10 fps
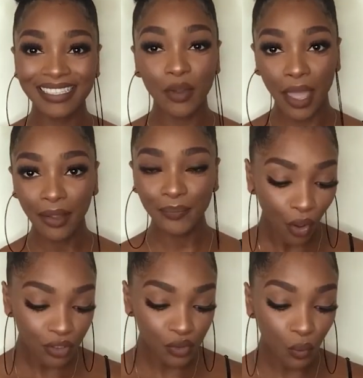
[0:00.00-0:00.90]
okay?
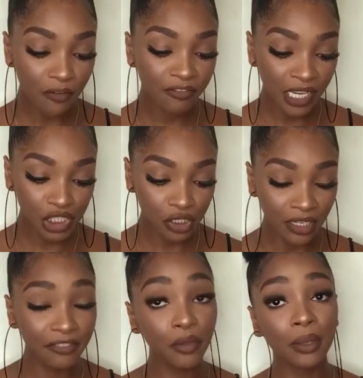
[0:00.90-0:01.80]
Also, facial.
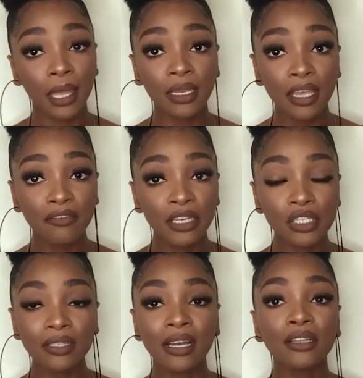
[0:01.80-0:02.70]
If you can get a
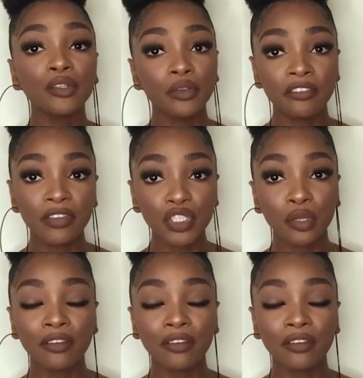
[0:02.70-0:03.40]
facial done, do your facial.